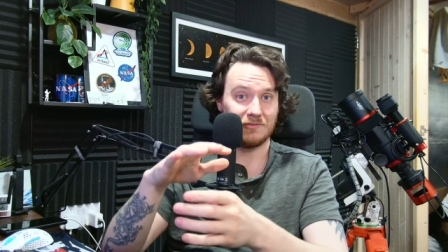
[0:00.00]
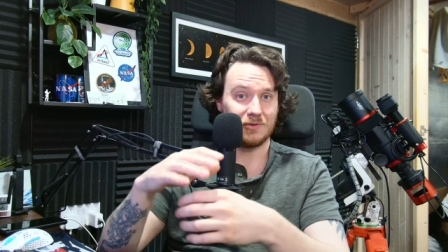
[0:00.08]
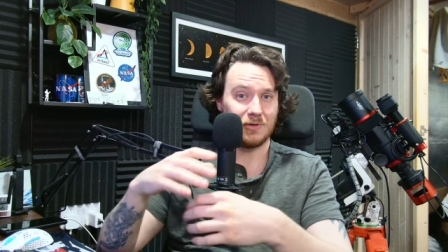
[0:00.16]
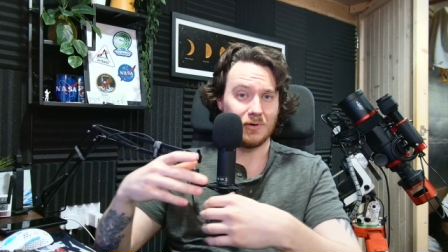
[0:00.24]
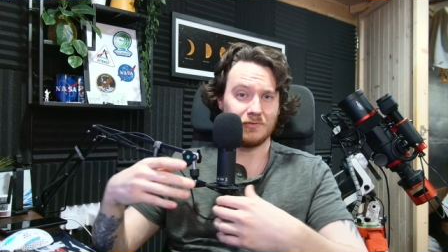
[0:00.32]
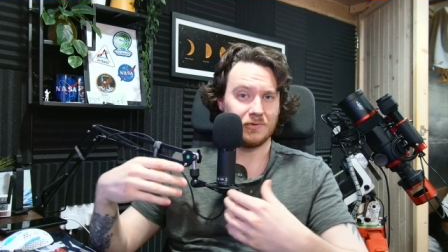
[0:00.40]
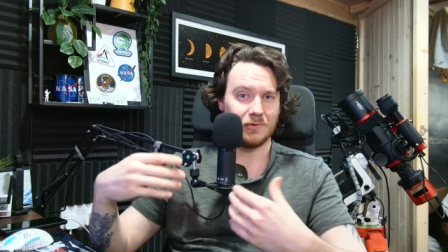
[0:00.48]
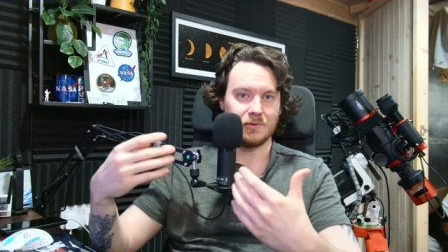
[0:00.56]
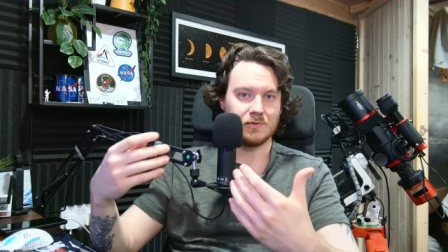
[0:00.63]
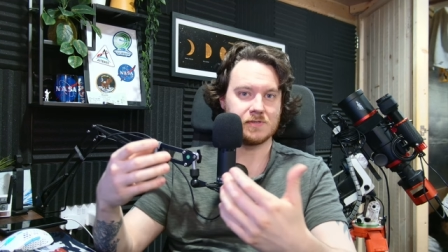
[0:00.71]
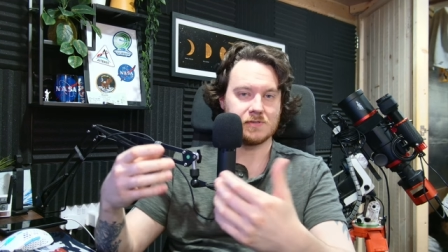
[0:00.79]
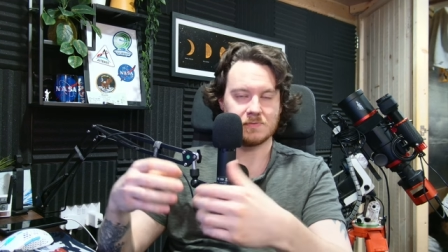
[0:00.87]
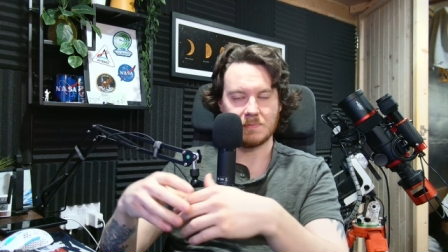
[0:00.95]
You know, if you're
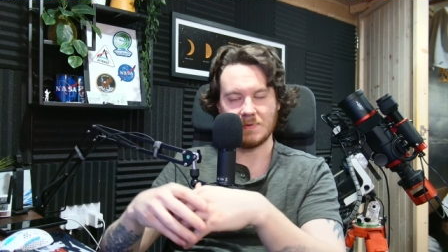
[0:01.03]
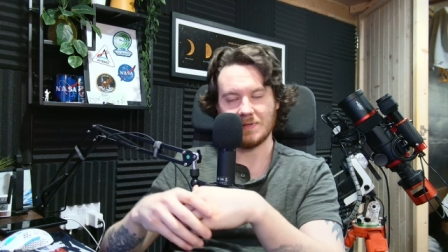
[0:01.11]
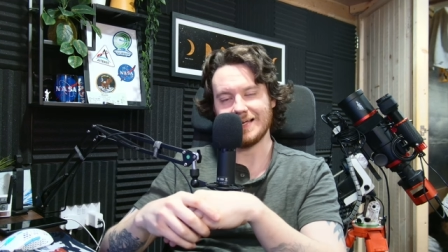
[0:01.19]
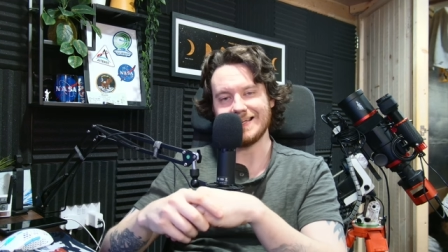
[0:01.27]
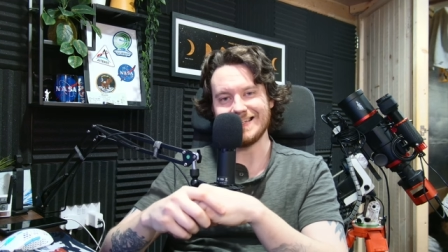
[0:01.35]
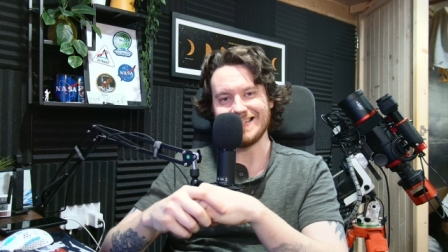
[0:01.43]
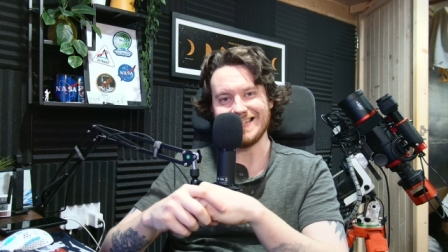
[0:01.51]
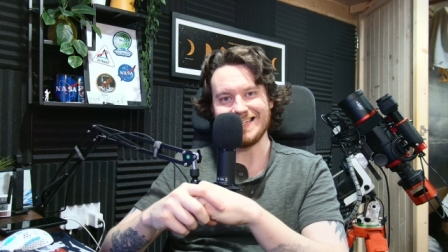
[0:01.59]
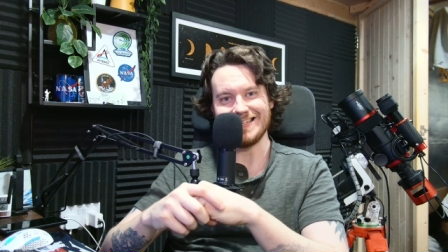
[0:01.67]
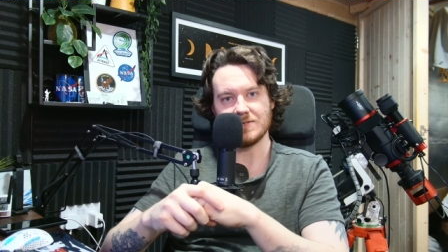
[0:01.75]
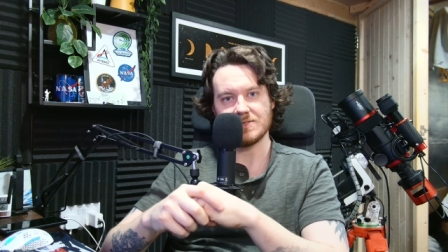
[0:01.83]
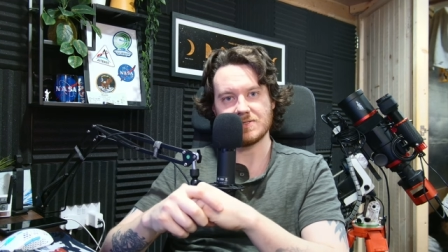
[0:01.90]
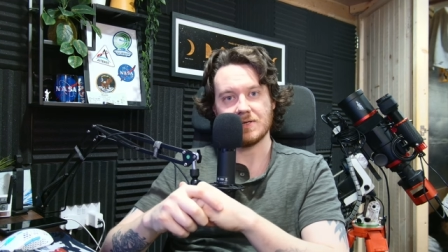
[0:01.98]
using something like
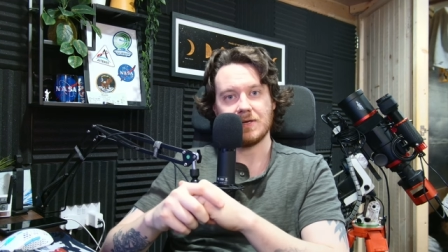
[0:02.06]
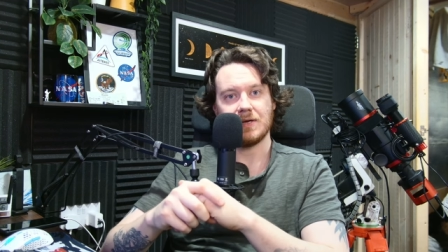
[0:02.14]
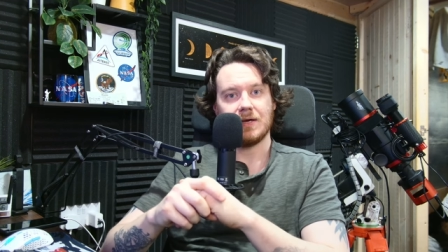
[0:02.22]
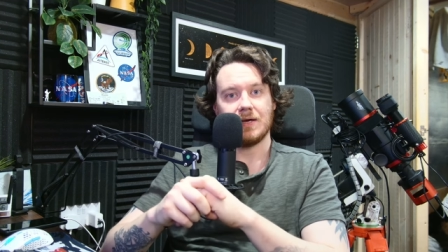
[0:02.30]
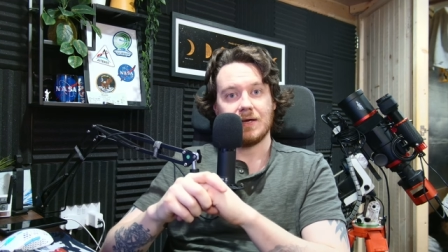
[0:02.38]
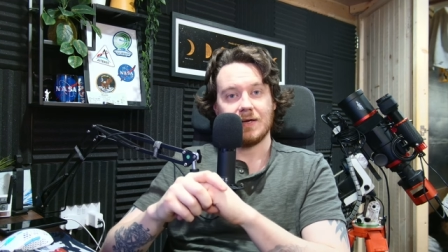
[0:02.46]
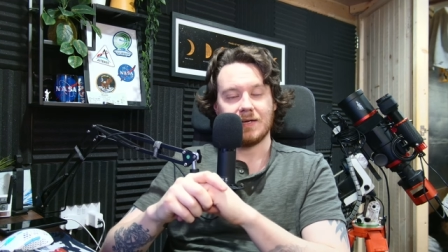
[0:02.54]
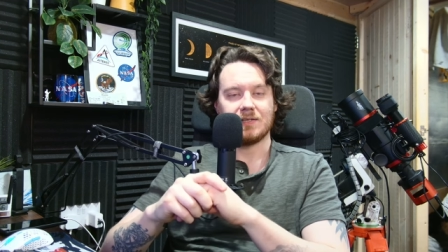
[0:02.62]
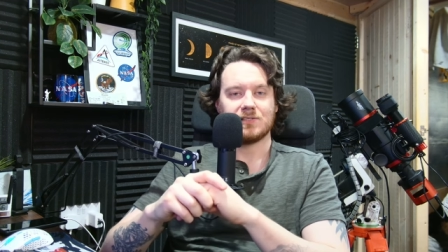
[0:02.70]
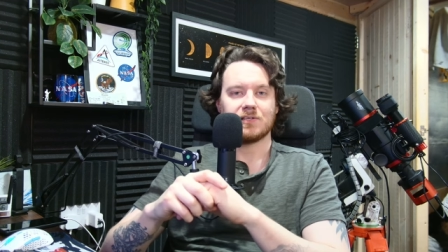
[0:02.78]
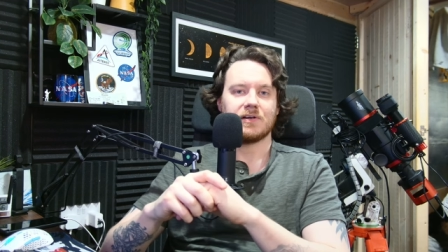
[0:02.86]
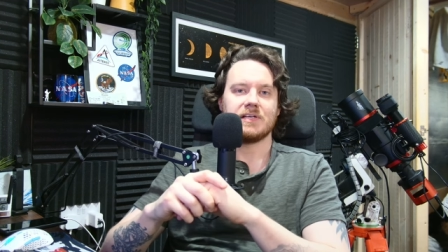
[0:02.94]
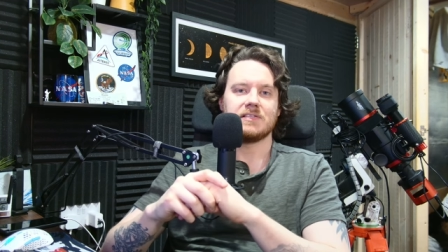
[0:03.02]
Nina's
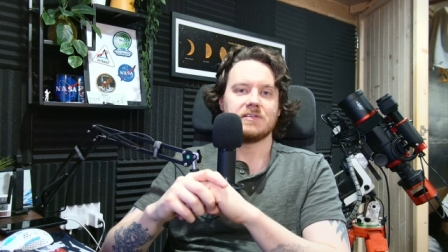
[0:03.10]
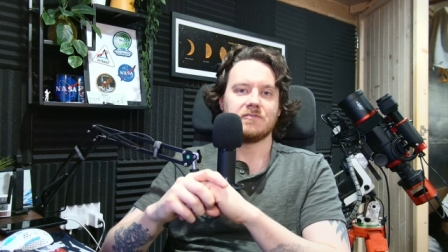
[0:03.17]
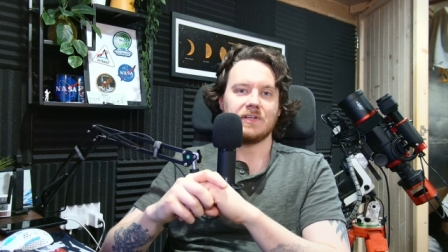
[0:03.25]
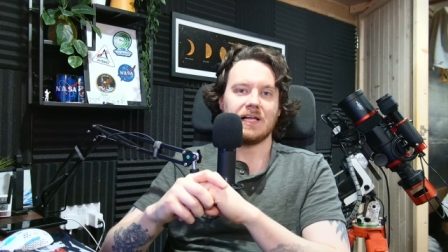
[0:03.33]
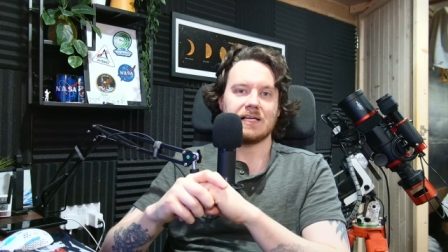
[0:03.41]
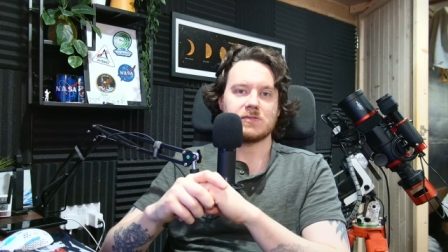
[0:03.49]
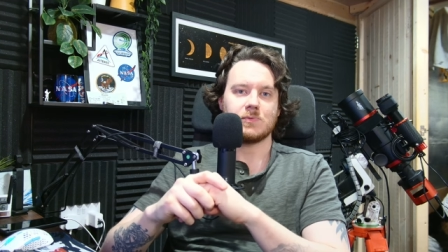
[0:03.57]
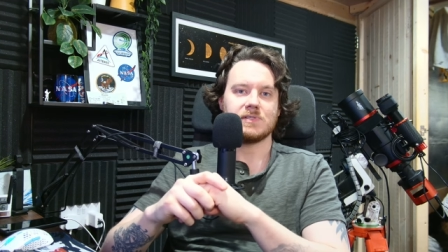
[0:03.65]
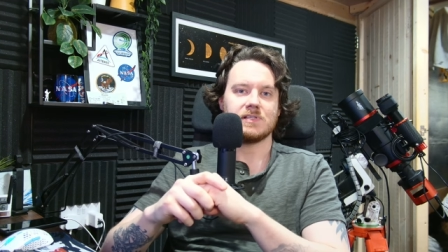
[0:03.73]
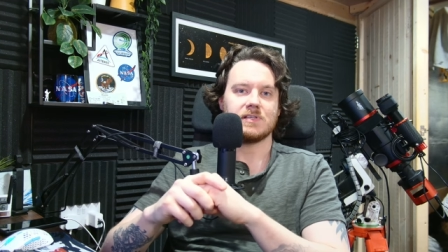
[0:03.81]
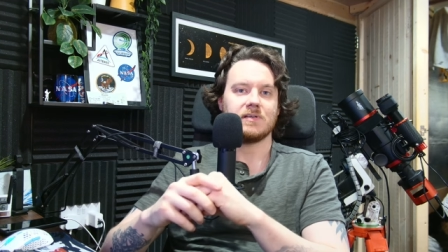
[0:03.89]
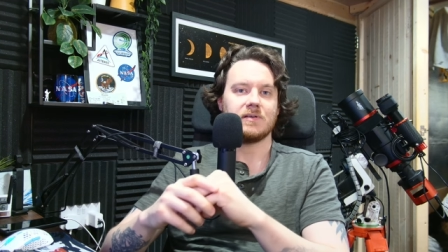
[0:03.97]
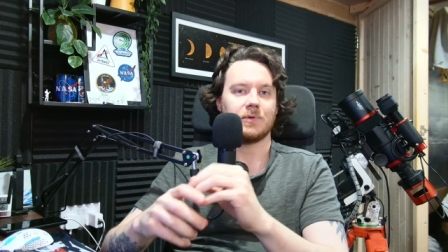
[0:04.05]
integrated flats
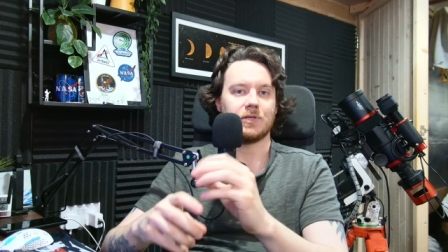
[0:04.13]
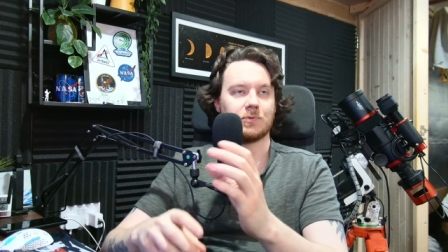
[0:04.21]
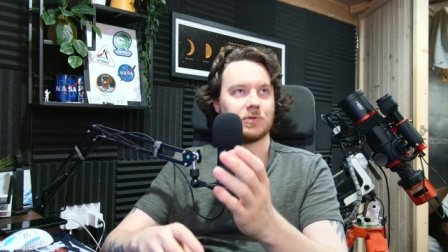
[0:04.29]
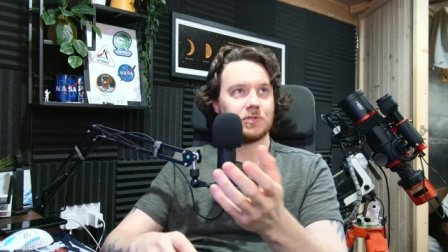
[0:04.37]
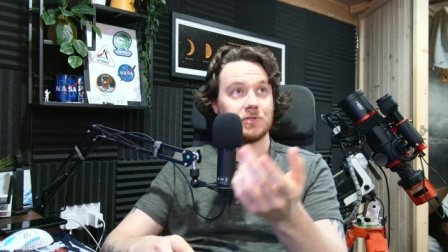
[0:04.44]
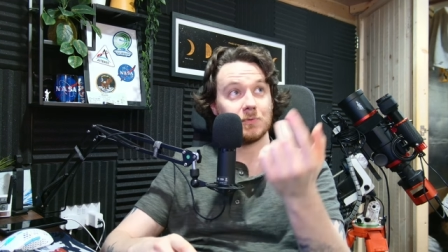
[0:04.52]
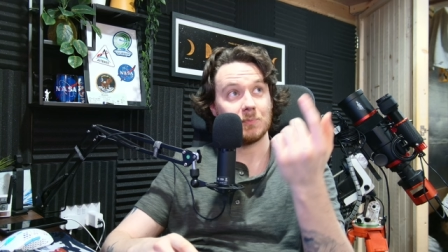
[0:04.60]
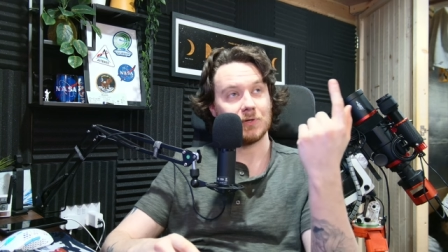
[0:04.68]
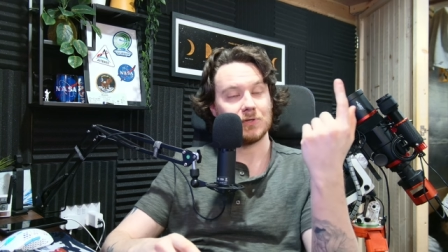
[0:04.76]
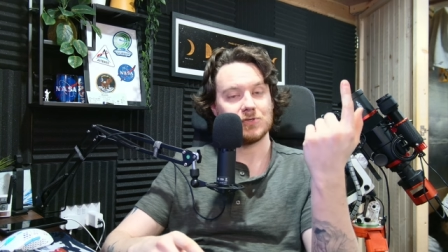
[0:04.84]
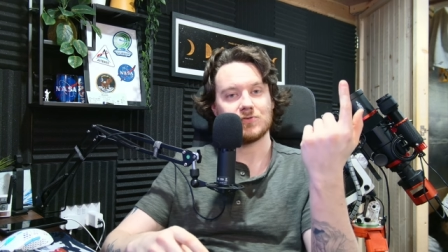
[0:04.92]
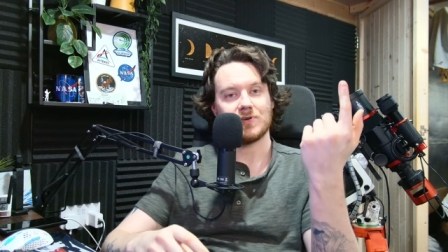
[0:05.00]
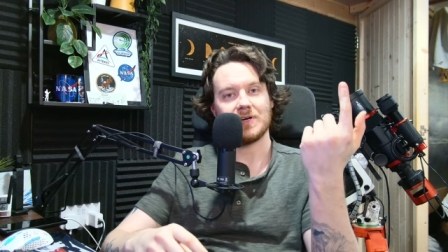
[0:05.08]
wizard, which wants you to point
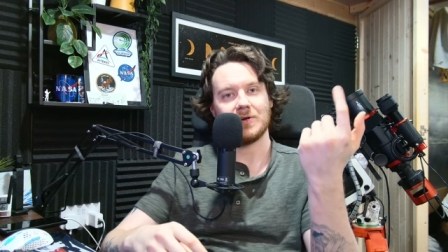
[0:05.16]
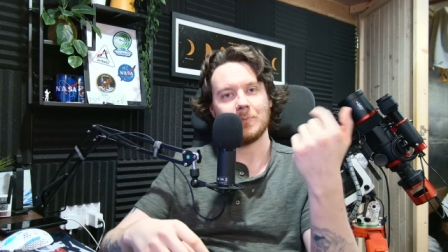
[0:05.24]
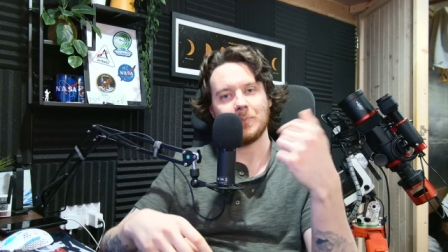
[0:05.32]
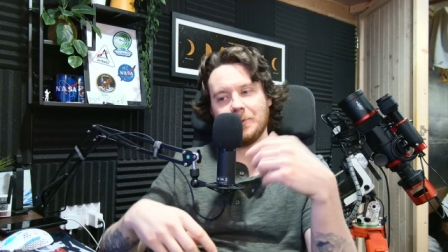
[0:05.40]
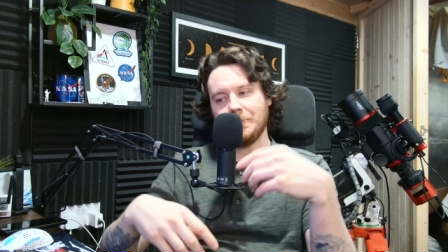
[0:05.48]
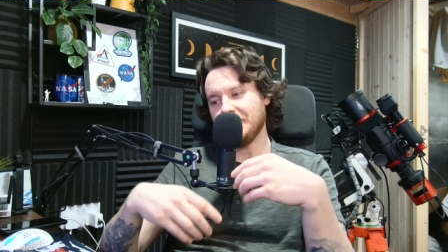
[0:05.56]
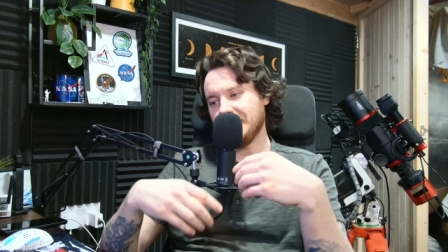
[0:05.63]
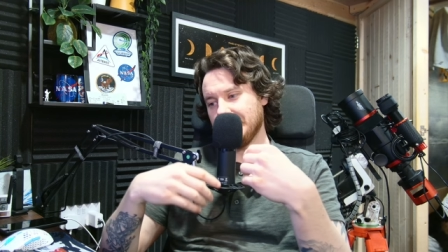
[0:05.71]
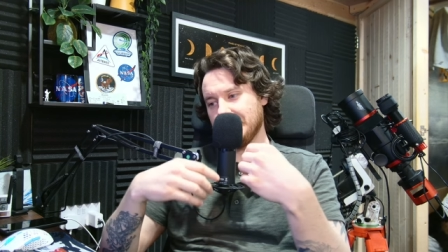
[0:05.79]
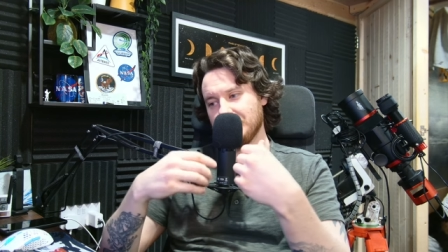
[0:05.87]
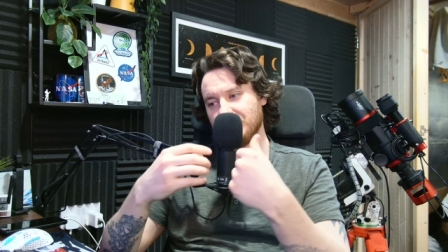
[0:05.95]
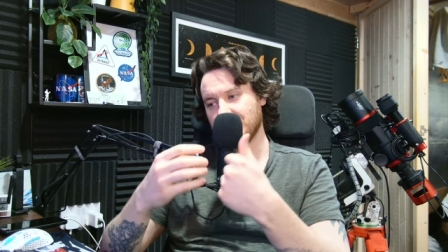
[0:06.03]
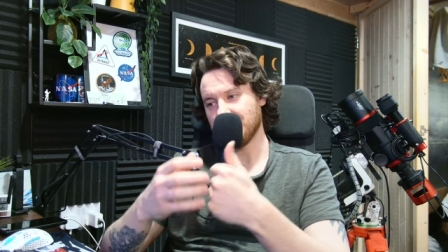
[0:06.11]
straight up
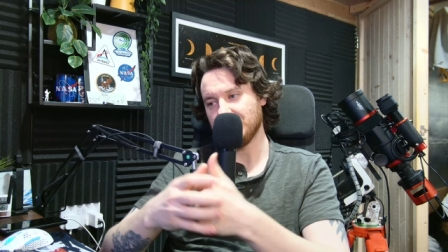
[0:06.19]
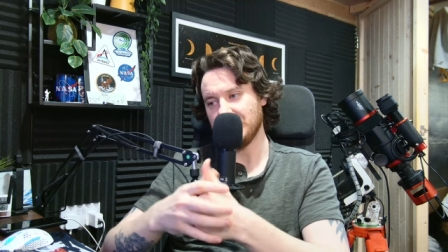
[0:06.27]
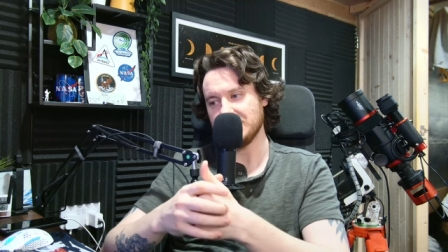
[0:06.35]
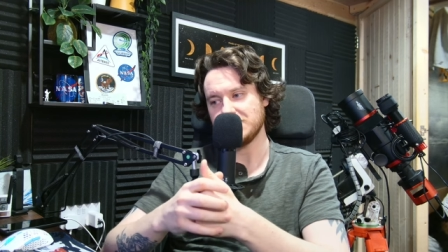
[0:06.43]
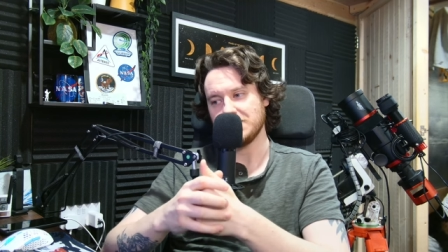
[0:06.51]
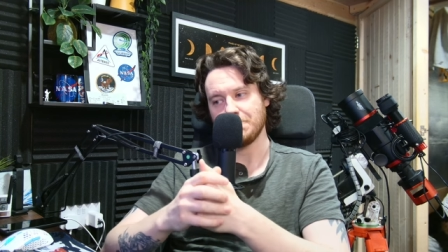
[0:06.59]
um, for your flats.